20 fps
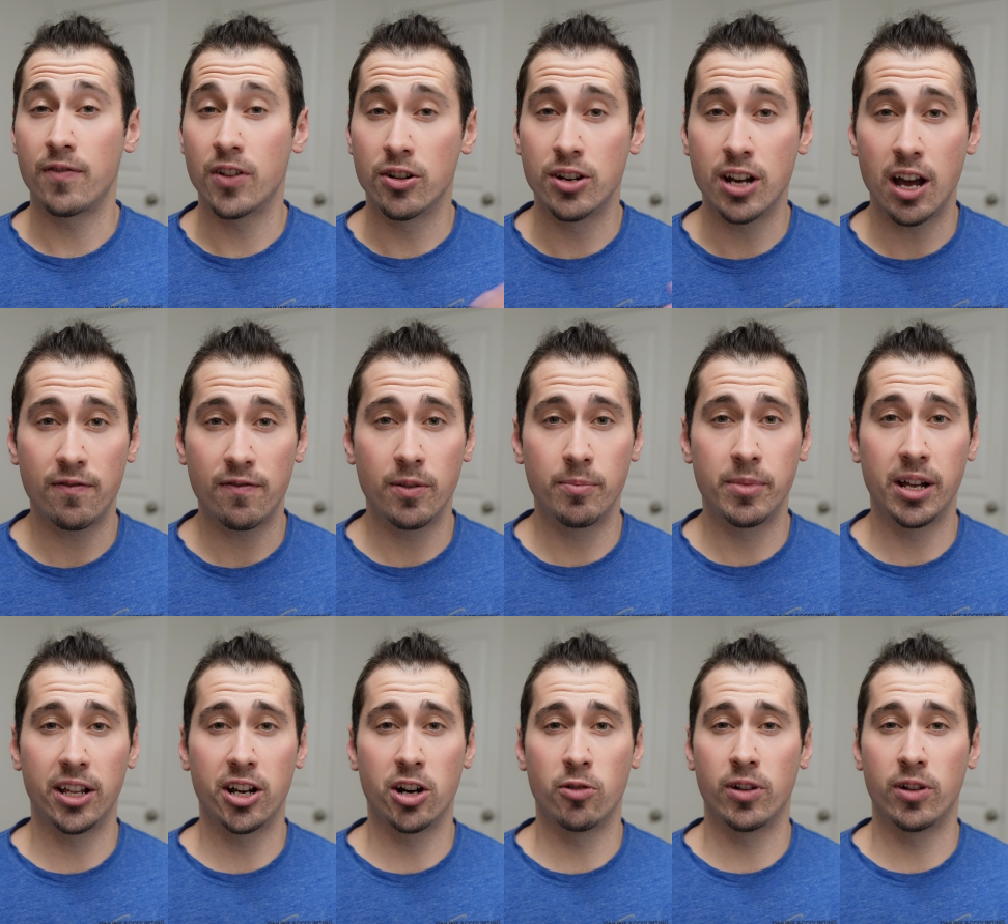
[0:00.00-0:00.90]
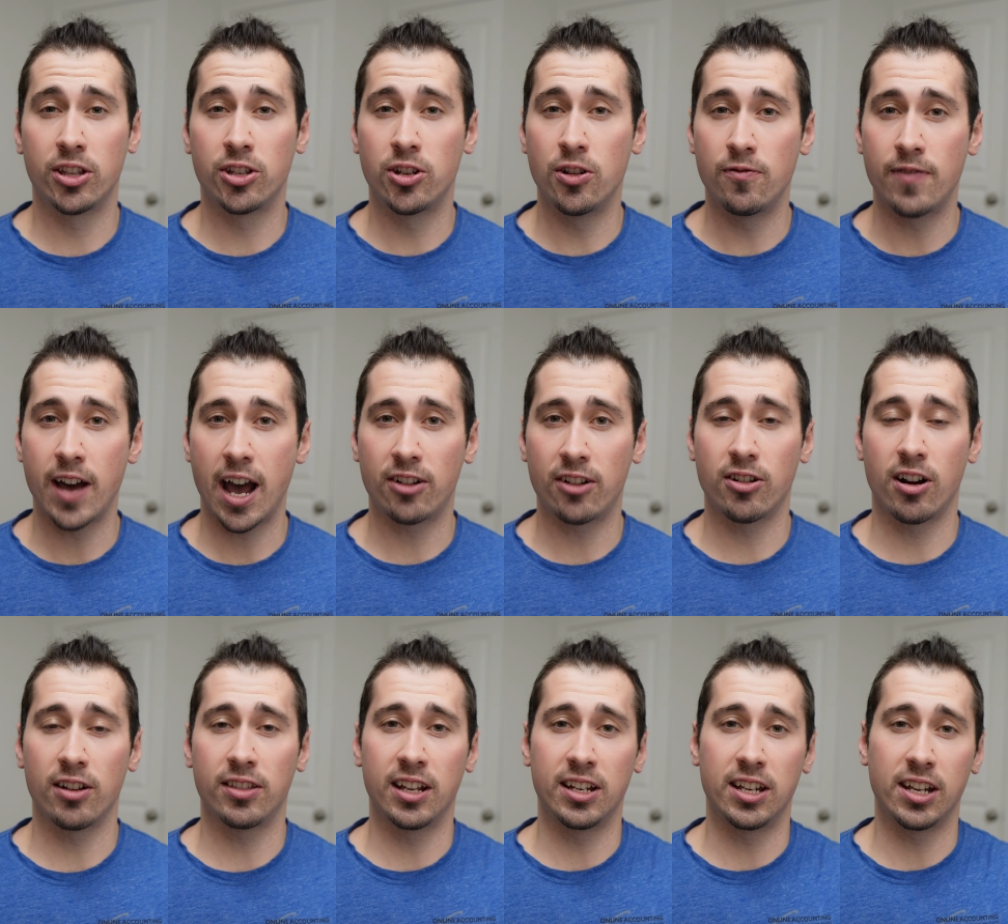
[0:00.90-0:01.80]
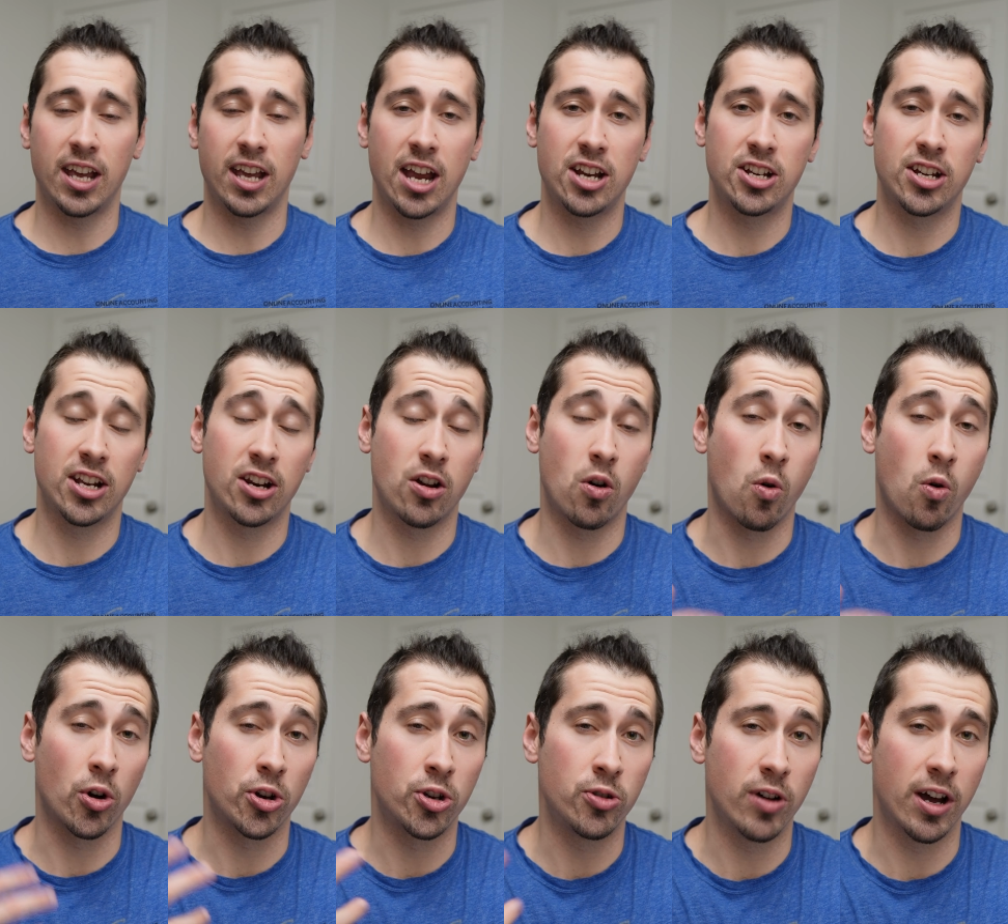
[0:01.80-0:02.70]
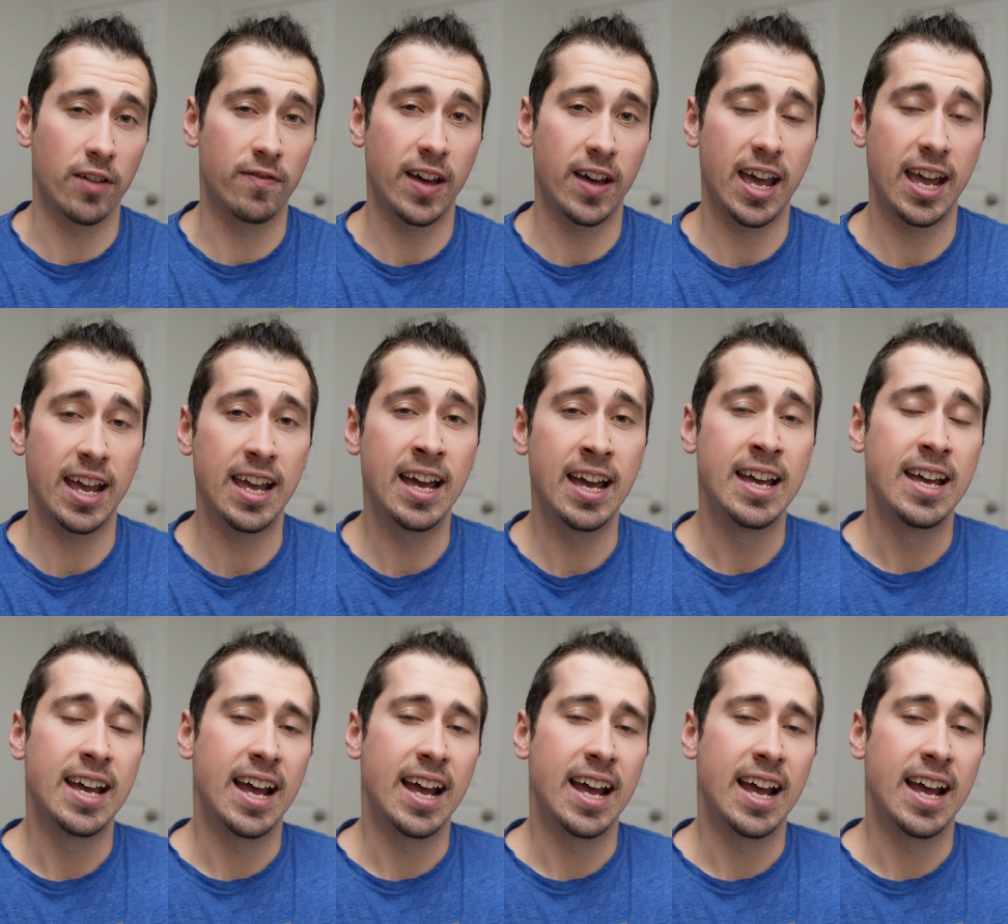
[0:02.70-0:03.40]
you're not familiar with two-factor authentication or 2FA,